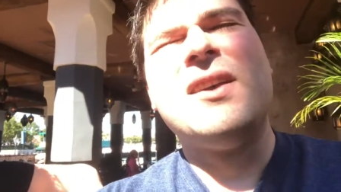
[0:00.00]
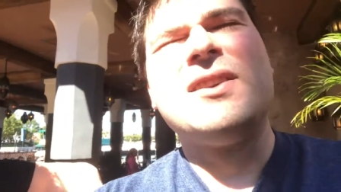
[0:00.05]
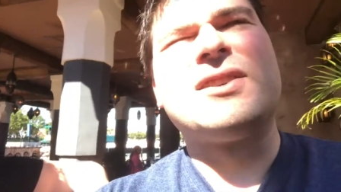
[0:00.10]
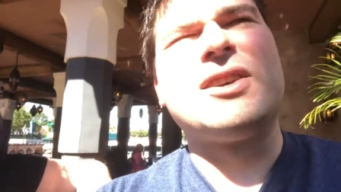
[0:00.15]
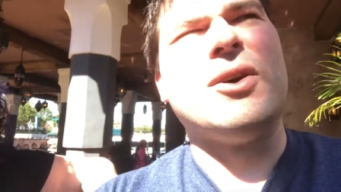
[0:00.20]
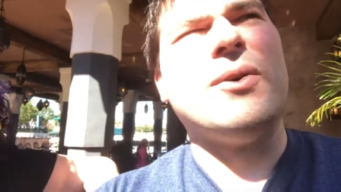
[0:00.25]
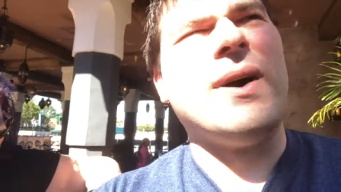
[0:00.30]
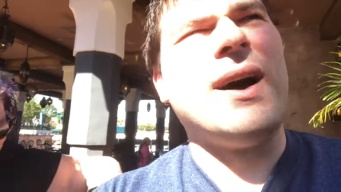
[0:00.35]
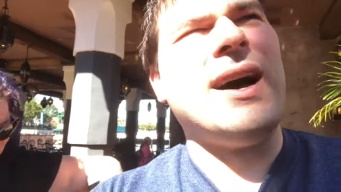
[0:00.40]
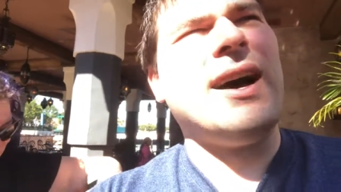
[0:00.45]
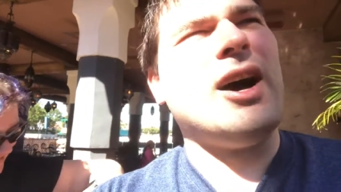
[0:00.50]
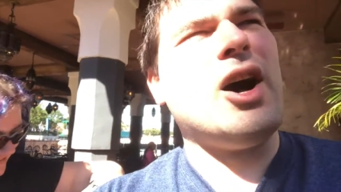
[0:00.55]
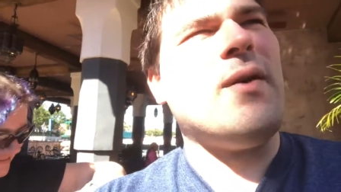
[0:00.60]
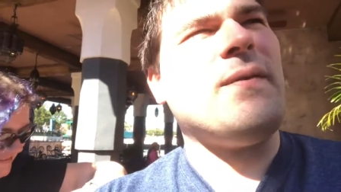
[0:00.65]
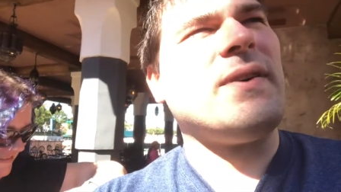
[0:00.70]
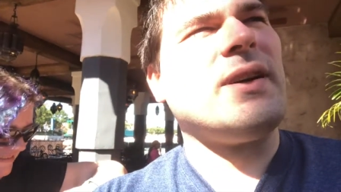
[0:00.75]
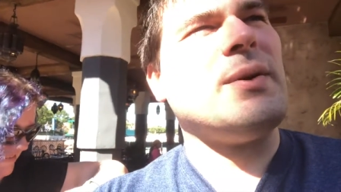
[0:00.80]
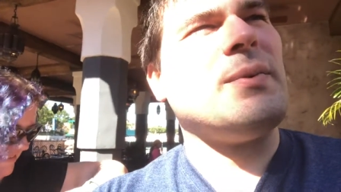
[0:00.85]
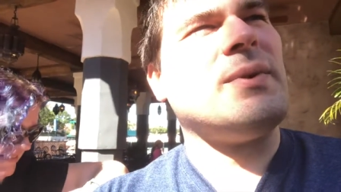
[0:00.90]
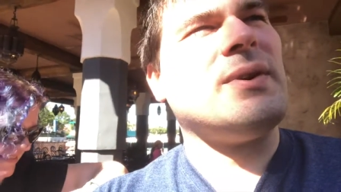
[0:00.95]
So uh,
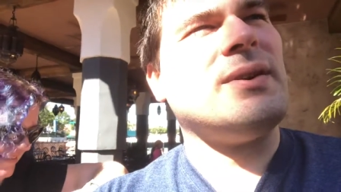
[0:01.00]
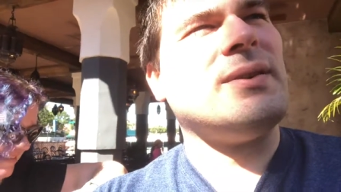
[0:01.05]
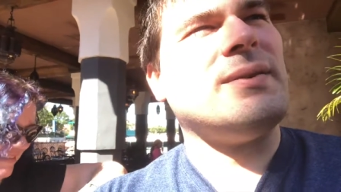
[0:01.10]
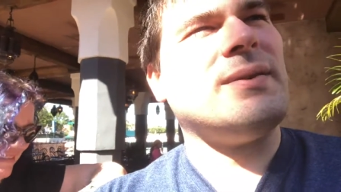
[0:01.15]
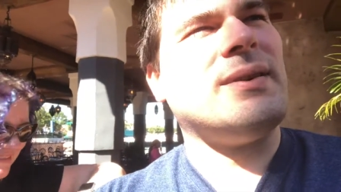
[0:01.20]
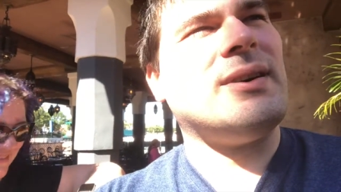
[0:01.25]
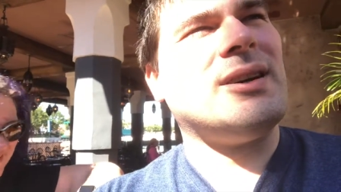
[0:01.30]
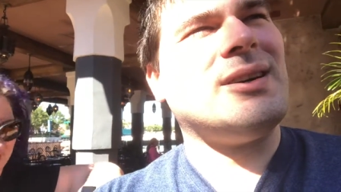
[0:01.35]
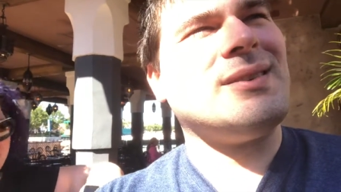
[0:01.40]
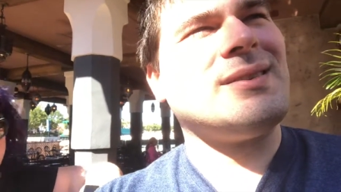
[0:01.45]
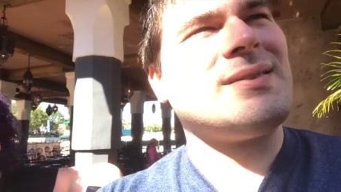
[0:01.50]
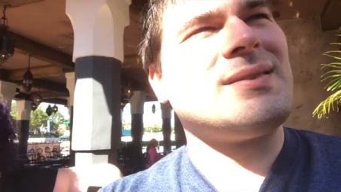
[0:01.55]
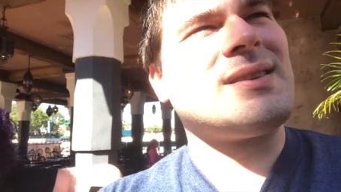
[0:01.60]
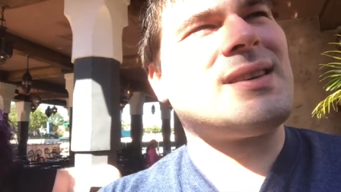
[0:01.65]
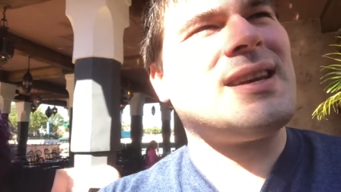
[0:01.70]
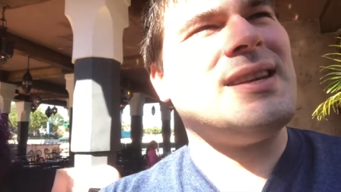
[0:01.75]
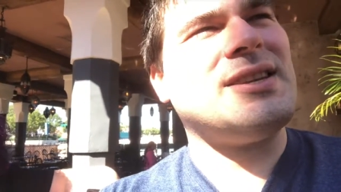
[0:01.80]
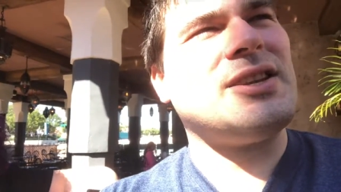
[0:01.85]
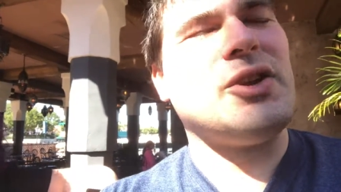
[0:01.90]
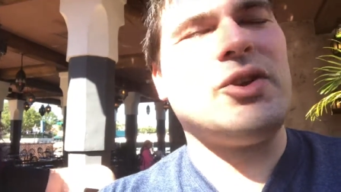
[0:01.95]
hopefully we'll, we'll
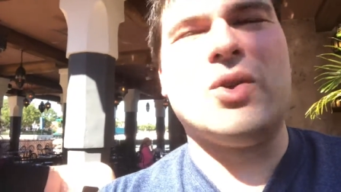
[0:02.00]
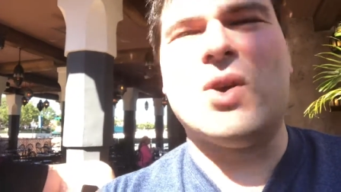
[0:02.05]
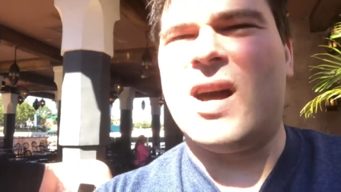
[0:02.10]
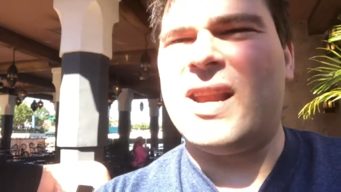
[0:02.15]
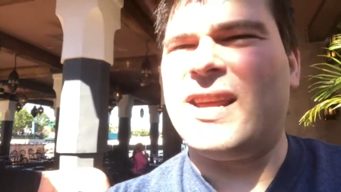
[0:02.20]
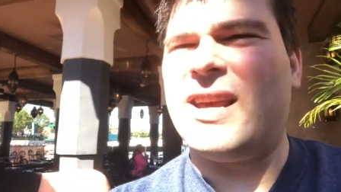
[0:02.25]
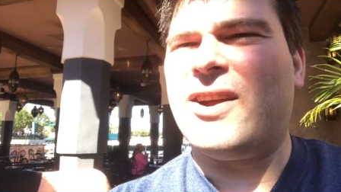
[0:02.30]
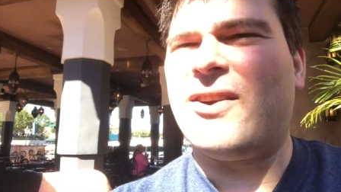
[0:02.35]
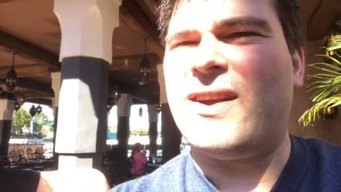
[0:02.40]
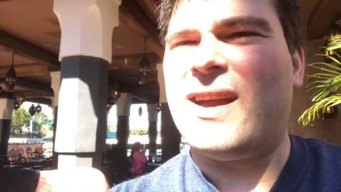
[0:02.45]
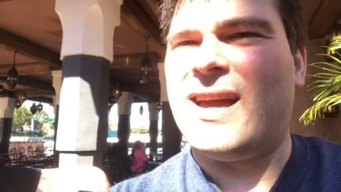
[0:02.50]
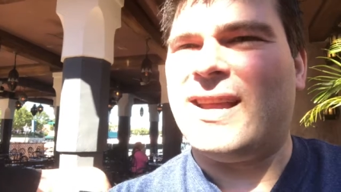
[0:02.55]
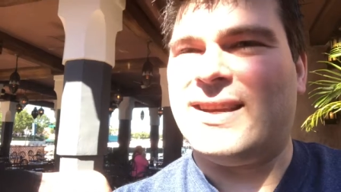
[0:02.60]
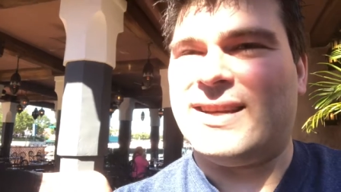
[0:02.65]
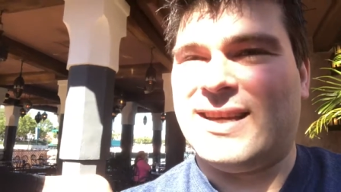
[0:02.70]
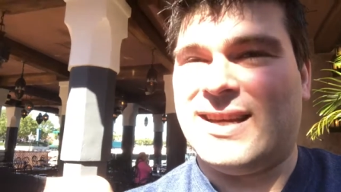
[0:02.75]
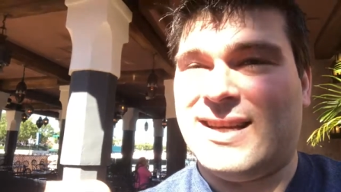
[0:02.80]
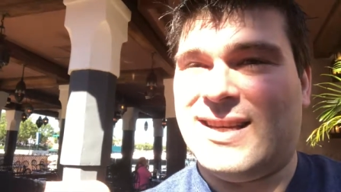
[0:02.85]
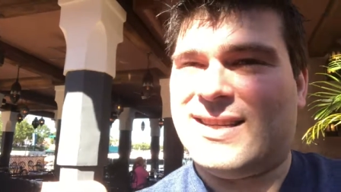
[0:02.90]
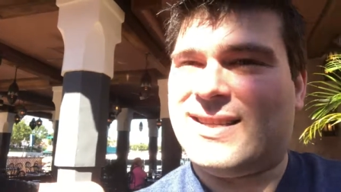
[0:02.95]
continue on here and
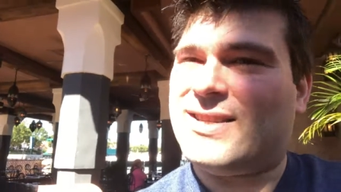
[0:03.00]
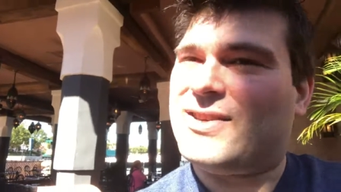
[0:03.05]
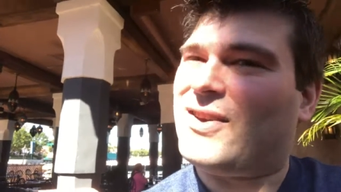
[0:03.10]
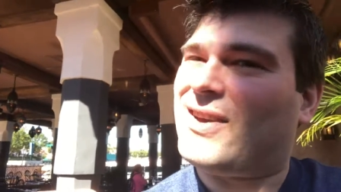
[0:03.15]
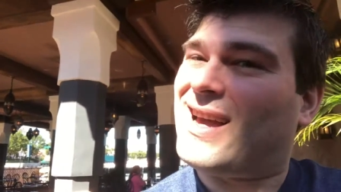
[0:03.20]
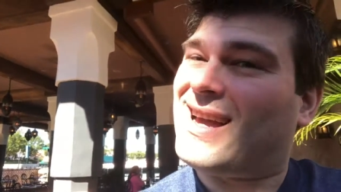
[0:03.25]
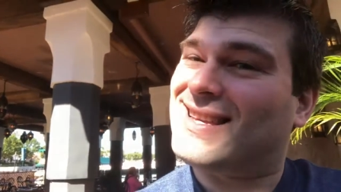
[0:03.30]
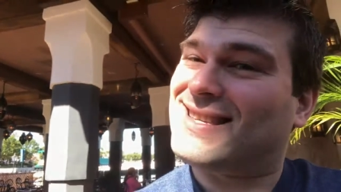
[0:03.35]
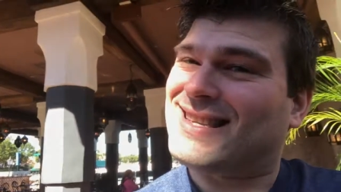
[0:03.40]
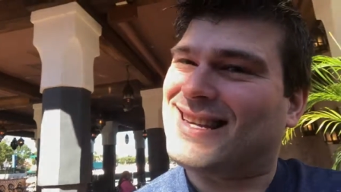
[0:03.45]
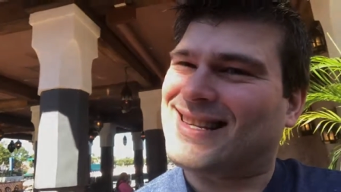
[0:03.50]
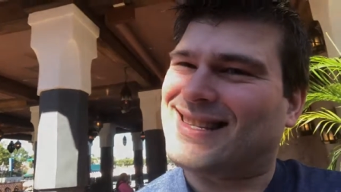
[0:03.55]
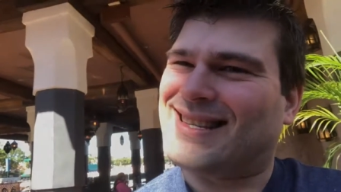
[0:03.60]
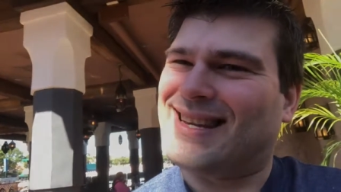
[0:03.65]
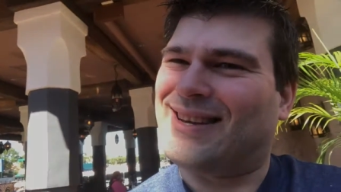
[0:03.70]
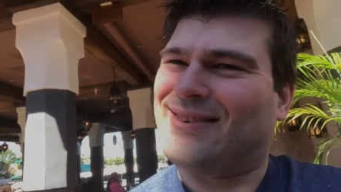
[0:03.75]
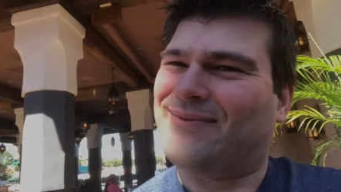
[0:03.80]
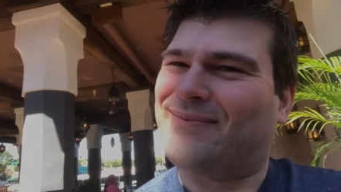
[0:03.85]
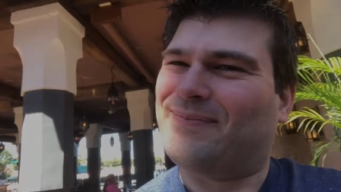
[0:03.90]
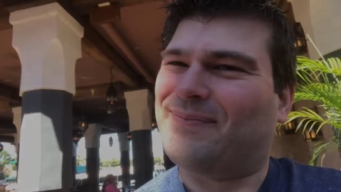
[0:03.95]
uh, see you guys next
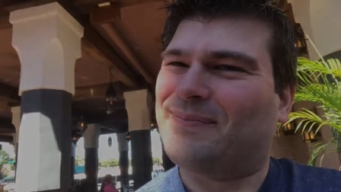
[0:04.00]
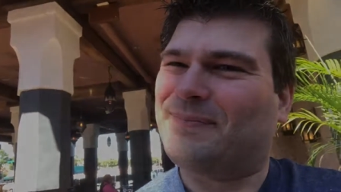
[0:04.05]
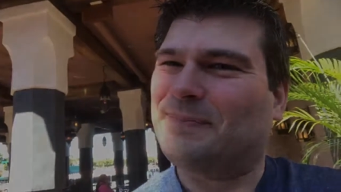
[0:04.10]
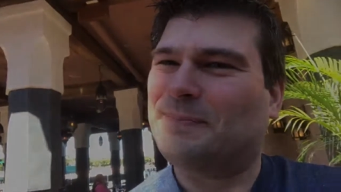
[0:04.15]
time.